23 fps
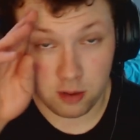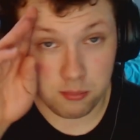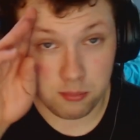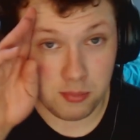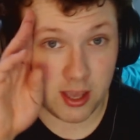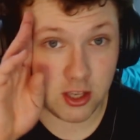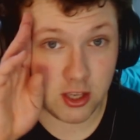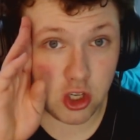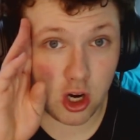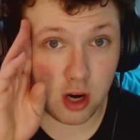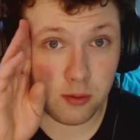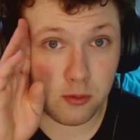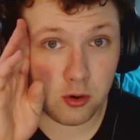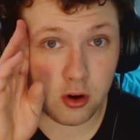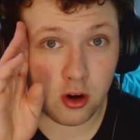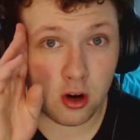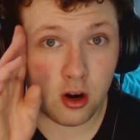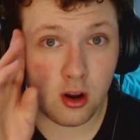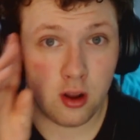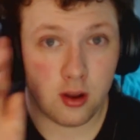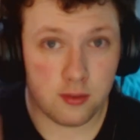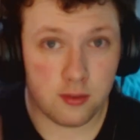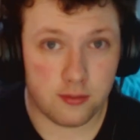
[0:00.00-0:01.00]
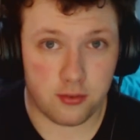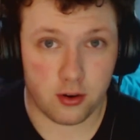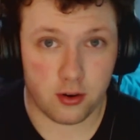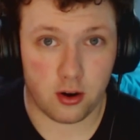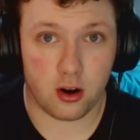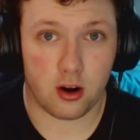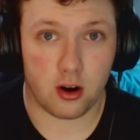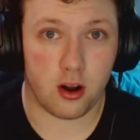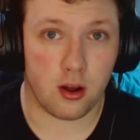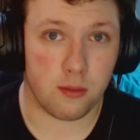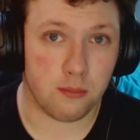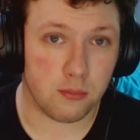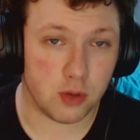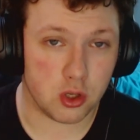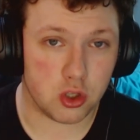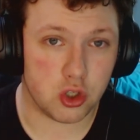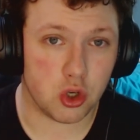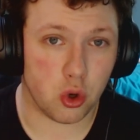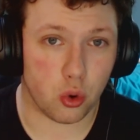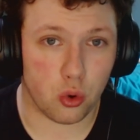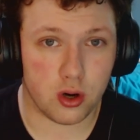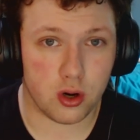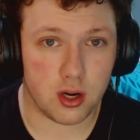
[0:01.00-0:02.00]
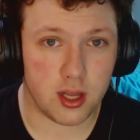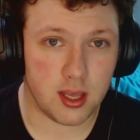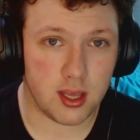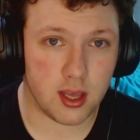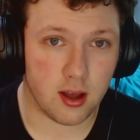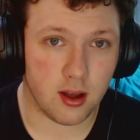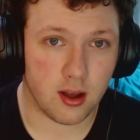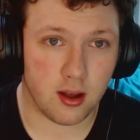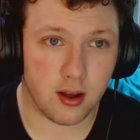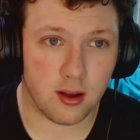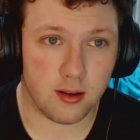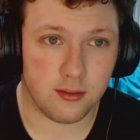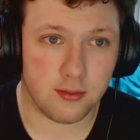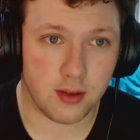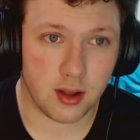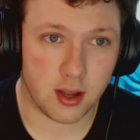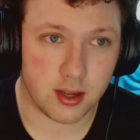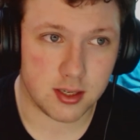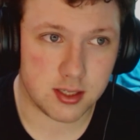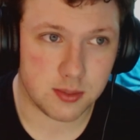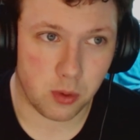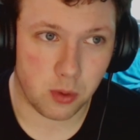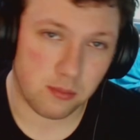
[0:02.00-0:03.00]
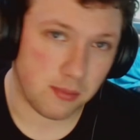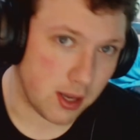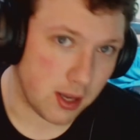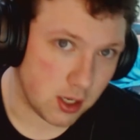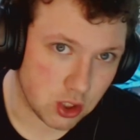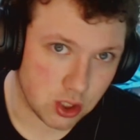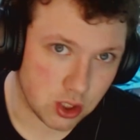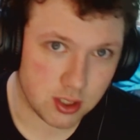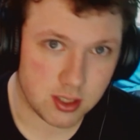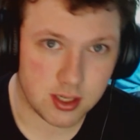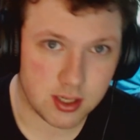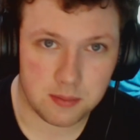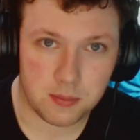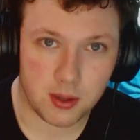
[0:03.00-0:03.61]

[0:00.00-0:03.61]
mage armor for a majority of uh, smart mages.